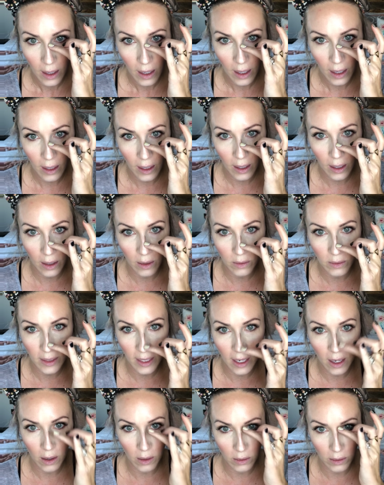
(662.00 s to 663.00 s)
and go
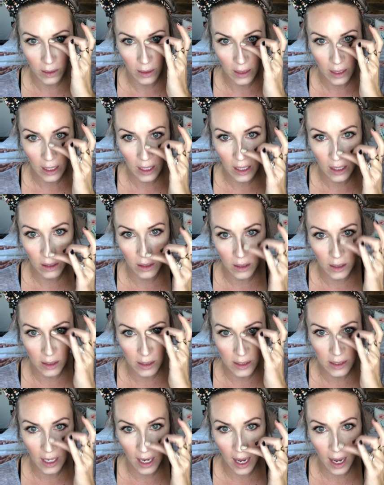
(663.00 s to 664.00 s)
down either
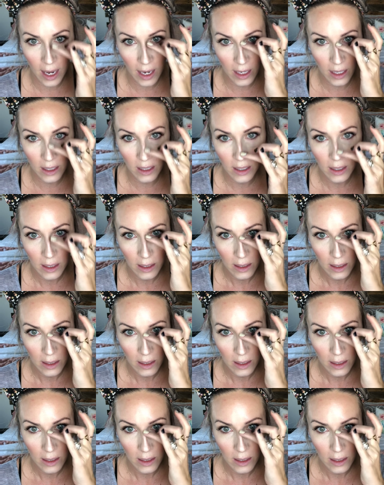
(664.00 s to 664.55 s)
side